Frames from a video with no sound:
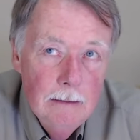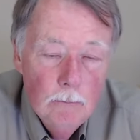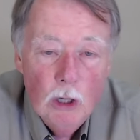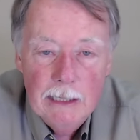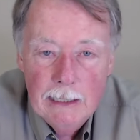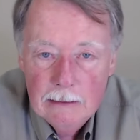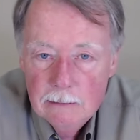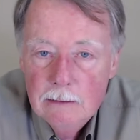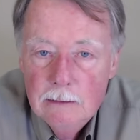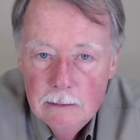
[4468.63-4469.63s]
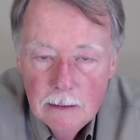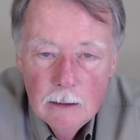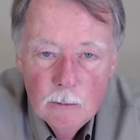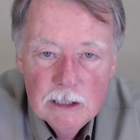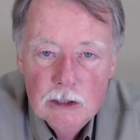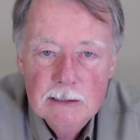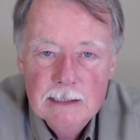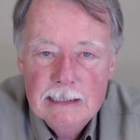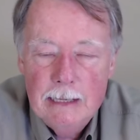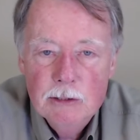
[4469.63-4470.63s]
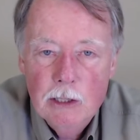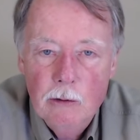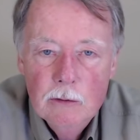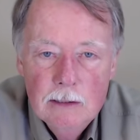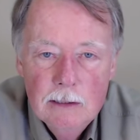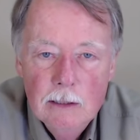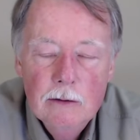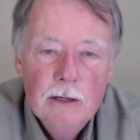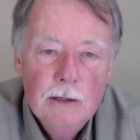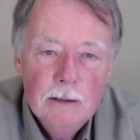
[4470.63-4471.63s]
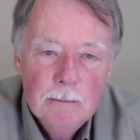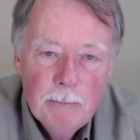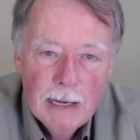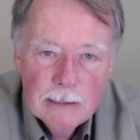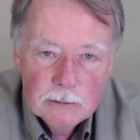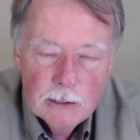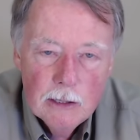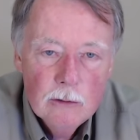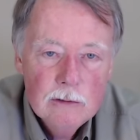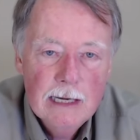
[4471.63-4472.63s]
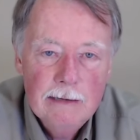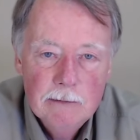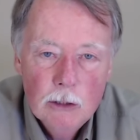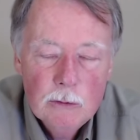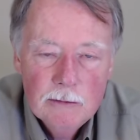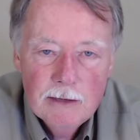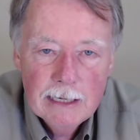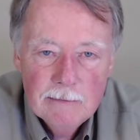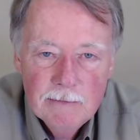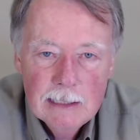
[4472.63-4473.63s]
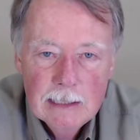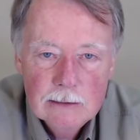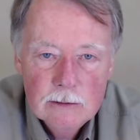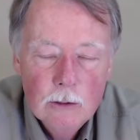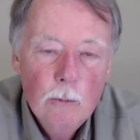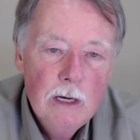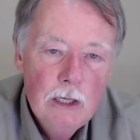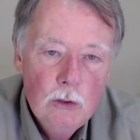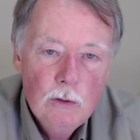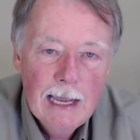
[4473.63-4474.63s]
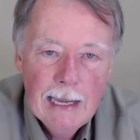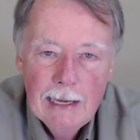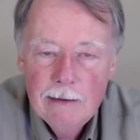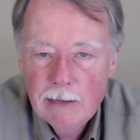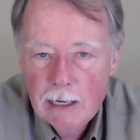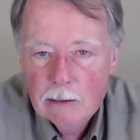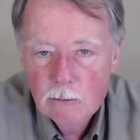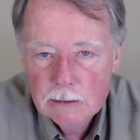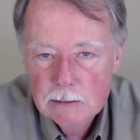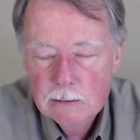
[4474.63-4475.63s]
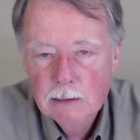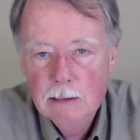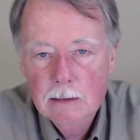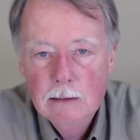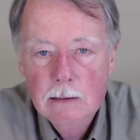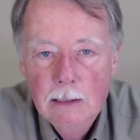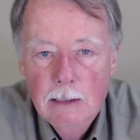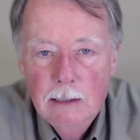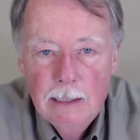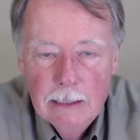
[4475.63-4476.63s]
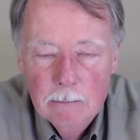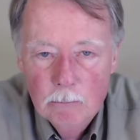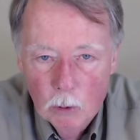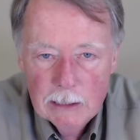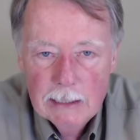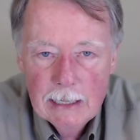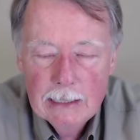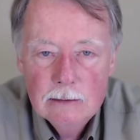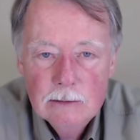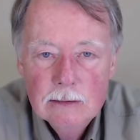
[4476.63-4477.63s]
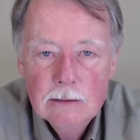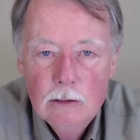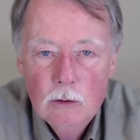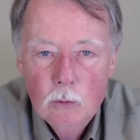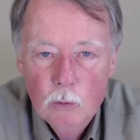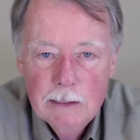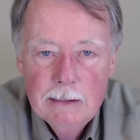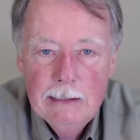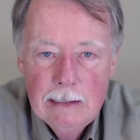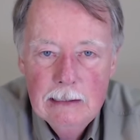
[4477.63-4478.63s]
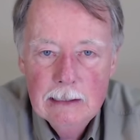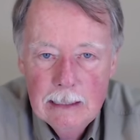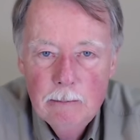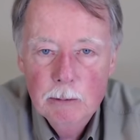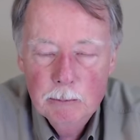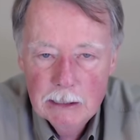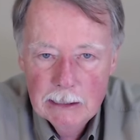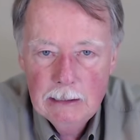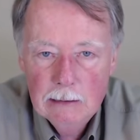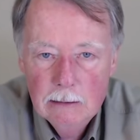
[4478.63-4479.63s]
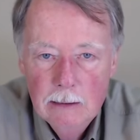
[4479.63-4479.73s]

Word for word: morganite, uh, which is the same stone. You know, they're pale stones, they have low refractive index, so when you have aquas and, and morganites, you really need to keep them clean.